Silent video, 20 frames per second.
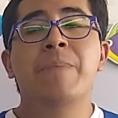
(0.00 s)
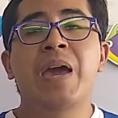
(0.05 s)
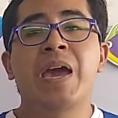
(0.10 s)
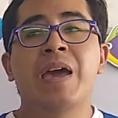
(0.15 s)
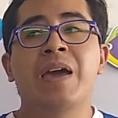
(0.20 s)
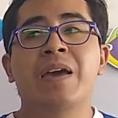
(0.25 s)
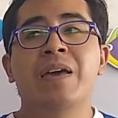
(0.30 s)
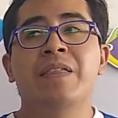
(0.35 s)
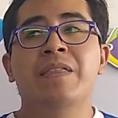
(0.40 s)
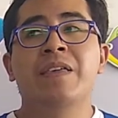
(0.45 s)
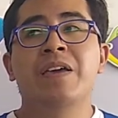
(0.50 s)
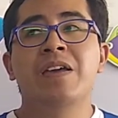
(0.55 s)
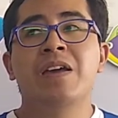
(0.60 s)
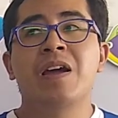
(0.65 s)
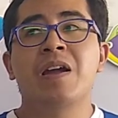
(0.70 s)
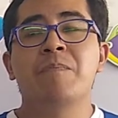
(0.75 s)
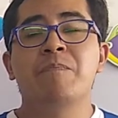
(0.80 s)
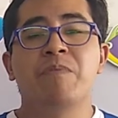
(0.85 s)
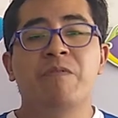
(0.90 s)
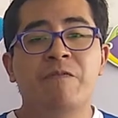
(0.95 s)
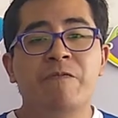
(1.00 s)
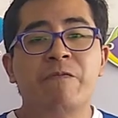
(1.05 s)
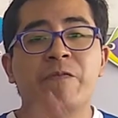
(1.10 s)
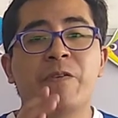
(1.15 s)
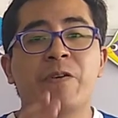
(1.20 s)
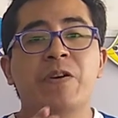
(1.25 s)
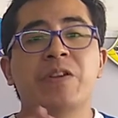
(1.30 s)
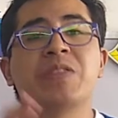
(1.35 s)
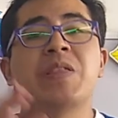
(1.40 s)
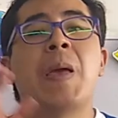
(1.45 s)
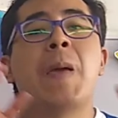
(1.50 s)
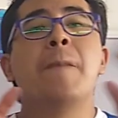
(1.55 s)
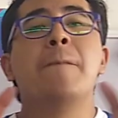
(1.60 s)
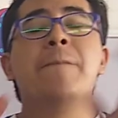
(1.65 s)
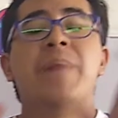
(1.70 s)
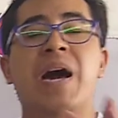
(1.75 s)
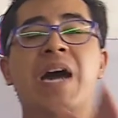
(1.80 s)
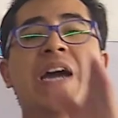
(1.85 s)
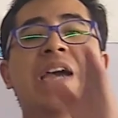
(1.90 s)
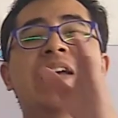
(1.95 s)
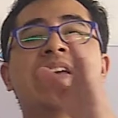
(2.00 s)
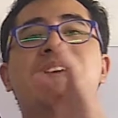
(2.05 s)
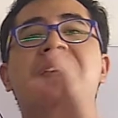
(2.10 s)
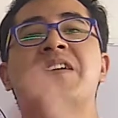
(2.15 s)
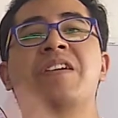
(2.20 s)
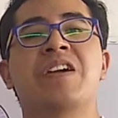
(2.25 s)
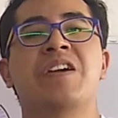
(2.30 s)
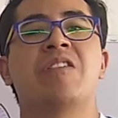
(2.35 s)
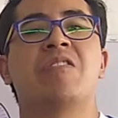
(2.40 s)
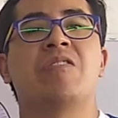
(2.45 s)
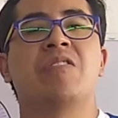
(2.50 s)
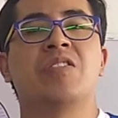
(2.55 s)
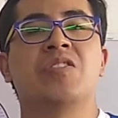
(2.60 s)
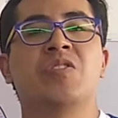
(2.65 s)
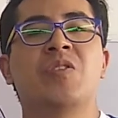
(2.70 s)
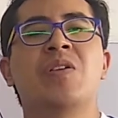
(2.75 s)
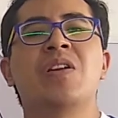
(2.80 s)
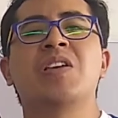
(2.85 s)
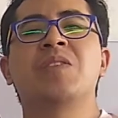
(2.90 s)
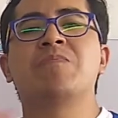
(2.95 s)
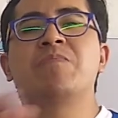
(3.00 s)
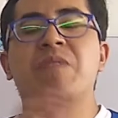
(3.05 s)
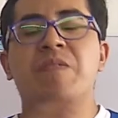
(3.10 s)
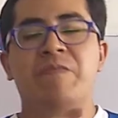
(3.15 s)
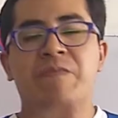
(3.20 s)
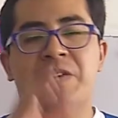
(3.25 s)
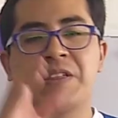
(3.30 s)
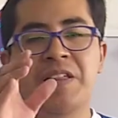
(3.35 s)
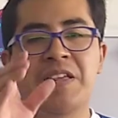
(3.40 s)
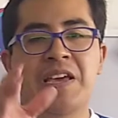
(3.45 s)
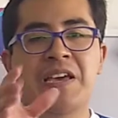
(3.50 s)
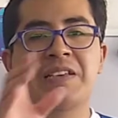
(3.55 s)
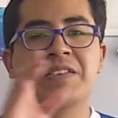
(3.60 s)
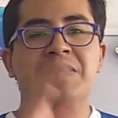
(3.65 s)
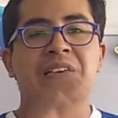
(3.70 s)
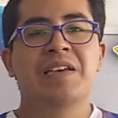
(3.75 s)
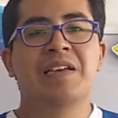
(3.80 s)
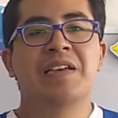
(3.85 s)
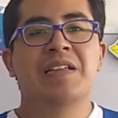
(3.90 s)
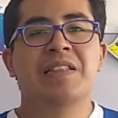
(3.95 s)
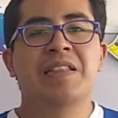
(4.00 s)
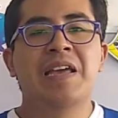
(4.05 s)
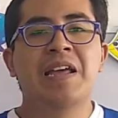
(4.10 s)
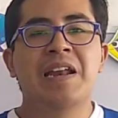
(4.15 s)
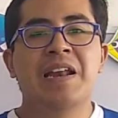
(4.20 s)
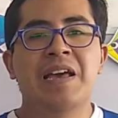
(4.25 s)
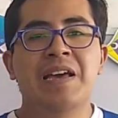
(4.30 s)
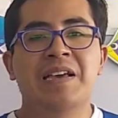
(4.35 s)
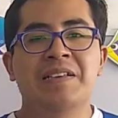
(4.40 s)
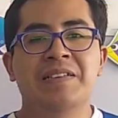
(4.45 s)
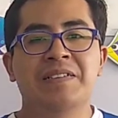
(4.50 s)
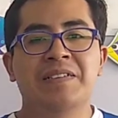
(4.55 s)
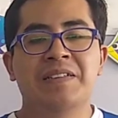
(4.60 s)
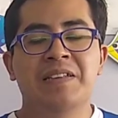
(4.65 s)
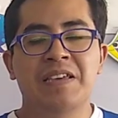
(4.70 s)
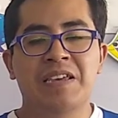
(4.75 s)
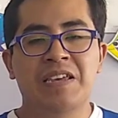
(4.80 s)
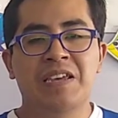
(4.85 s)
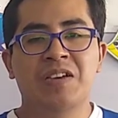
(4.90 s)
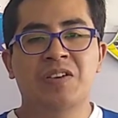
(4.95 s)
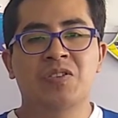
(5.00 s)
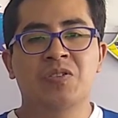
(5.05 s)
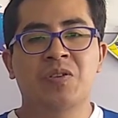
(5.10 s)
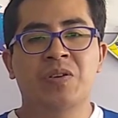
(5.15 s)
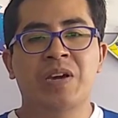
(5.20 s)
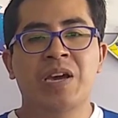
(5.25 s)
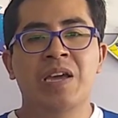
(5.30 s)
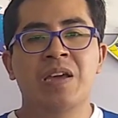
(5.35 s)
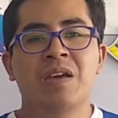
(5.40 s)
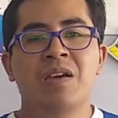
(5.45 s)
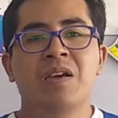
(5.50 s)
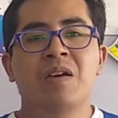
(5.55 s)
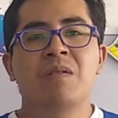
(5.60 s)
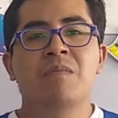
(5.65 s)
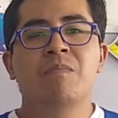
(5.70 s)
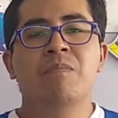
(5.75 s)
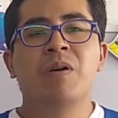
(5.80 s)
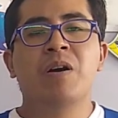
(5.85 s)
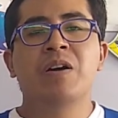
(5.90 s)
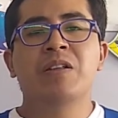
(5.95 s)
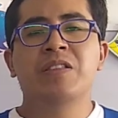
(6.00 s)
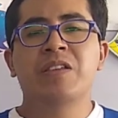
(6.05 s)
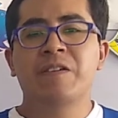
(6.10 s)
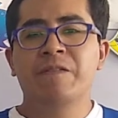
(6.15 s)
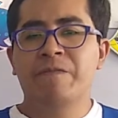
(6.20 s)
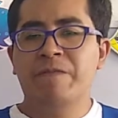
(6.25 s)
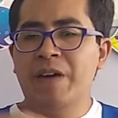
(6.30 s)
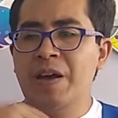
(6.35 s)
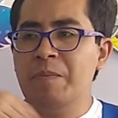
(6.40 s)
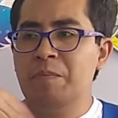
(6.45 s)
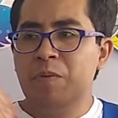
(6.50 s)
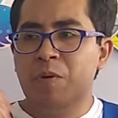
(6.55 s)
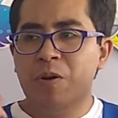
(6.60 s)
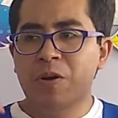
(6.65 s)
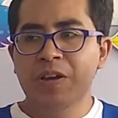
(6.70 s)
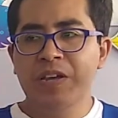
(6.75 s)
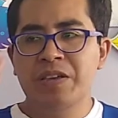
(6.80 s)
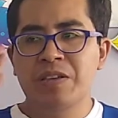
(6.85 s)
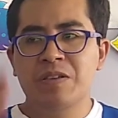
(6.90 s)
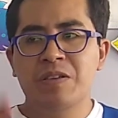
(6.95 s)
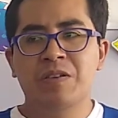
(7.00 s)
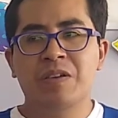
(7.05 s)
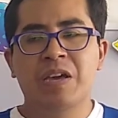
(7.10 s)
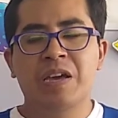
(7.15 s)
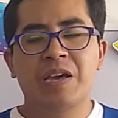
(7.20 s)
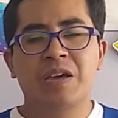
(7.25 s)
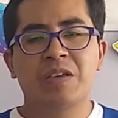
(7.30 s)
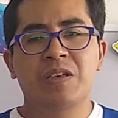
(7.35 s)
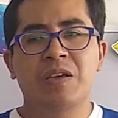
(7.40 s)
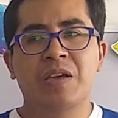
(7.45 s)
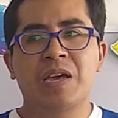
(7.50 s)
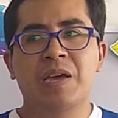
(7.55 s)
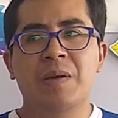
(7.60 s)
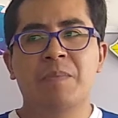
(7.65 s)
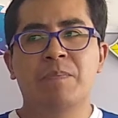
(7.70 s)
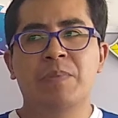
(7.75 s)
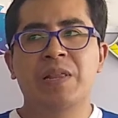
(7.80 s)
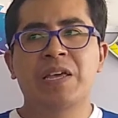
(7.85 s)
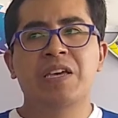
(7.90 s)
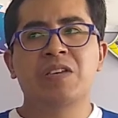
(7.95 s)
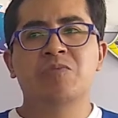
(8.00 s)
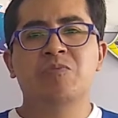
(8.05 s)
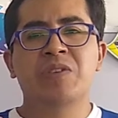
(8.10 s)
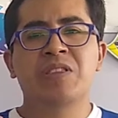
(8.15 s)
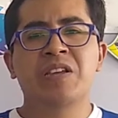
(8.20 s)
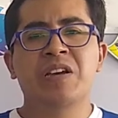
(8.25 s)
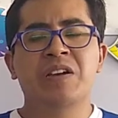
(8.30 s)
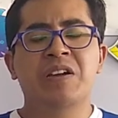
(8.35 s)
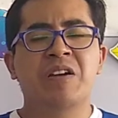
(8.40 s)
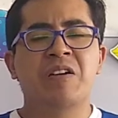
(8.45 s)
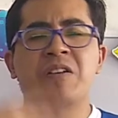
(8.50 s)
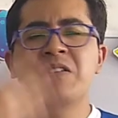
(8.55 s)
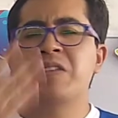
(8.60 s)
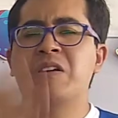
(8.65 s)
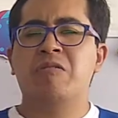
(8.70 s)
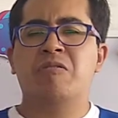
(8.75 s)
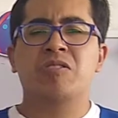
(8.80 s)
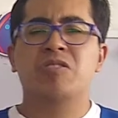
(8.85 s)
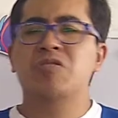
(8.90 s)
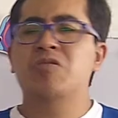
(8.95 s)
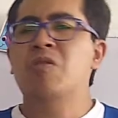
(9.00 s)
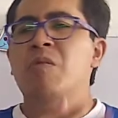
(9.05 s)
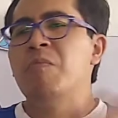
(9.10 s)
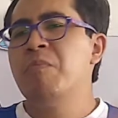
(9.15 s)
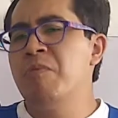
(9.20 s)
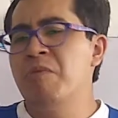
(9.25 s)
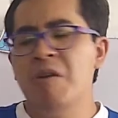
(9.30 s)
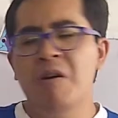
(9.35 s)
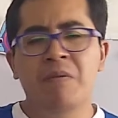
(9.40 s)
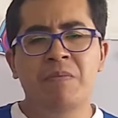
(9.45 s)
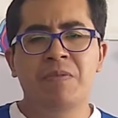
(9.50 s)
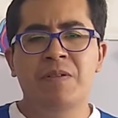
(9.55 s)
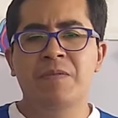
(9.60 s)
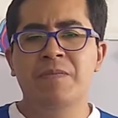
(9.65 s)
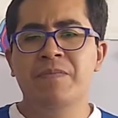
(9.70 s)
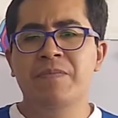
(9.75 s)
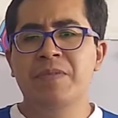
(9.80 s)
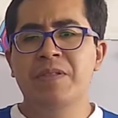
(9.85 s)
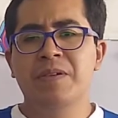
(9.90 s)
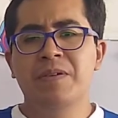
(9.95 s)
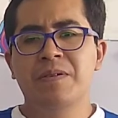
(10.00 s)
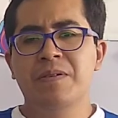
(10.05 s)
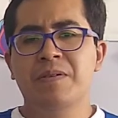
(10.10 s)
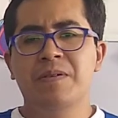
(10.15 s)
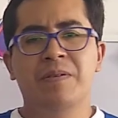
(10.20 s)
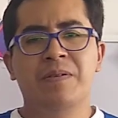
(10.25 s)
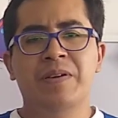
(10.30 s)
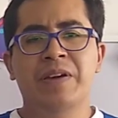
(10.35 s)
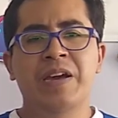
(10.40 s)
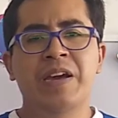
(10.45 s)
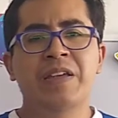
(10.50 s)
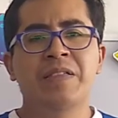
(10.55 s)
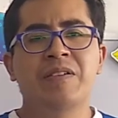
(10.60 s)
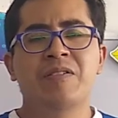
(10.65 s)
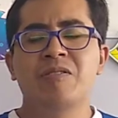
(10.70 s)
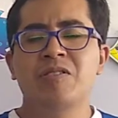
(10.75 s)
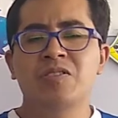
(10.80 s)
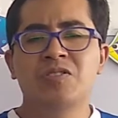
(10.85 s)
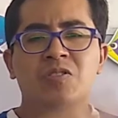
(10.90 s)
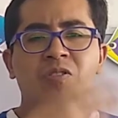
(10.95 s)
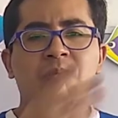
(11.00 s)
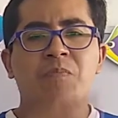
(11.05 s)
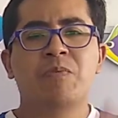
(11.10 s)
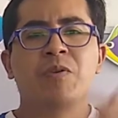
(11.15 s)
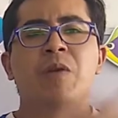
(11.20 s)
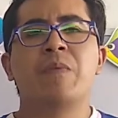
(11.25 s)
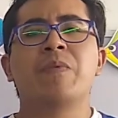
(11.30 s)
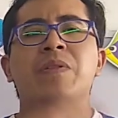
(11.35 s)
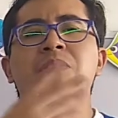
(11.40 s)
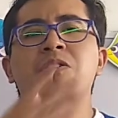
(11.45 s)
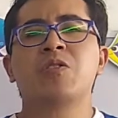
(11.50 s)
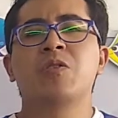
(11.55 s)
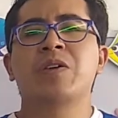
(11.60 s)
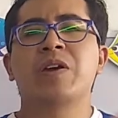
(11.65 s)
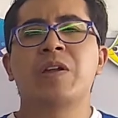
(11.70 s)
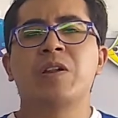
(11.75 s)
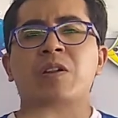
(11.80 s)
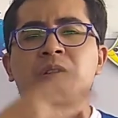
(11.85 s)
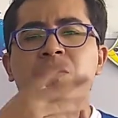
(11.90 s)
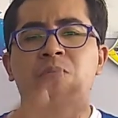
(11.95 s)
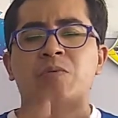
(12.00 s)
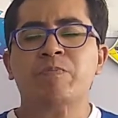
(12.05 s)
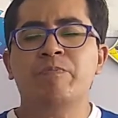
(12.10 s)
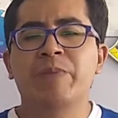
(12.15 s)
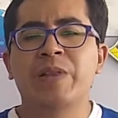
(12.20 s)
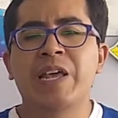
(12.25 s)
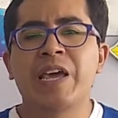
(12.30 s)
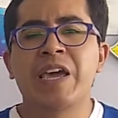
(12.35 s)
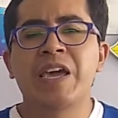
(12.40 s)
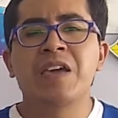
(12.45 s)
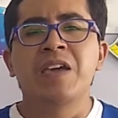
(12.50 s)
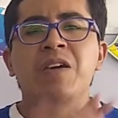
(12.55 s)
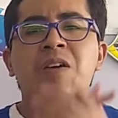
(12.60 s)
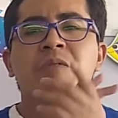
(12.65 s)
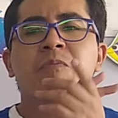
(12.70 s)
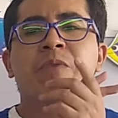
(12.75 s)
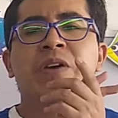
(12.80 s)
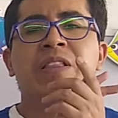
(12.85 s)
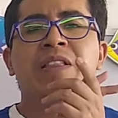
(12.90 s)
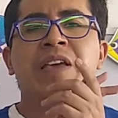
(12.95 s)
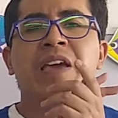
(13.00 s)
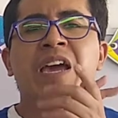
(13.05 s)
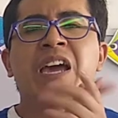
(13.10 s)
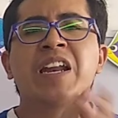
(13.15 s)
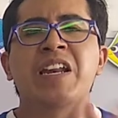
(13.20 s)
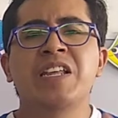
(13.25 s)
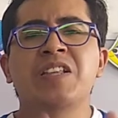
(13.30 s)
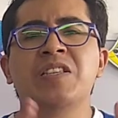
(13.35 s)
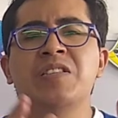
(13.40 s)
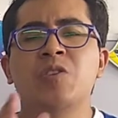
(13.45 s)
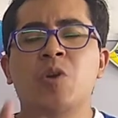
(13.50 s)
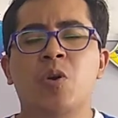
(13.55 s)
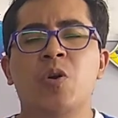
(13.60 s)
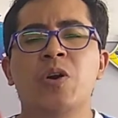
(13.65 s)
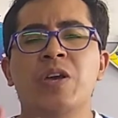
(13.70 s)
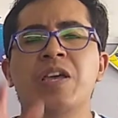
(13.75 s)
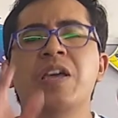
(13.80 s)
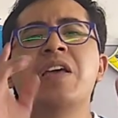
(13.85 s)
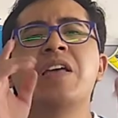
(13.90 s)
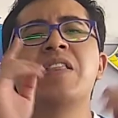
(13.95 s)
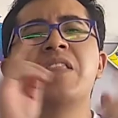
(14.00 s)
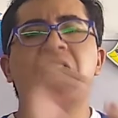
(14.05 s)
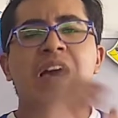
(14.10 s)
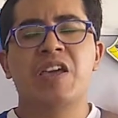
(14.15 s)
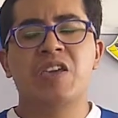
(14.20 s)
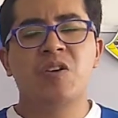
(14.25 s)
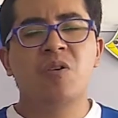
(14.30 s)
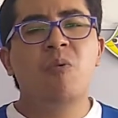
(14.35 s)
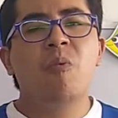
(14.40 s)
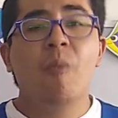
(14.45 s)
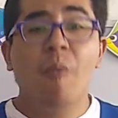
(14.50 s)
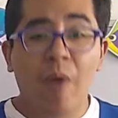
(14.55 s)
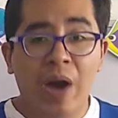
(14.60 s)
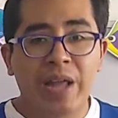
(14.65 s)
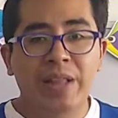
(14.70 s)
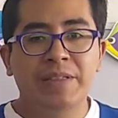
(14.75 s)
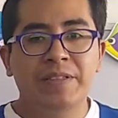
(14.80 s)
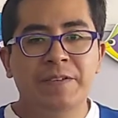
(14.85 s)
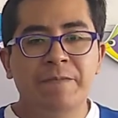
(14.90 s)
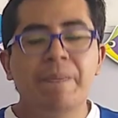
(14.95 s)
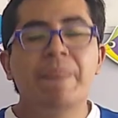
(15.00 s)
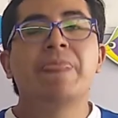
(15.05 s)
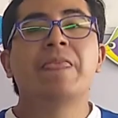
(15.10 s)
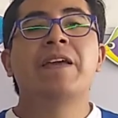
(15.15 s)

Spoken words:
preferred by girls, son las preferidas de las niñas, okay? But if a boy plays with a girl, there is no problem, okay? There is no problem. You can play with any toy that you want.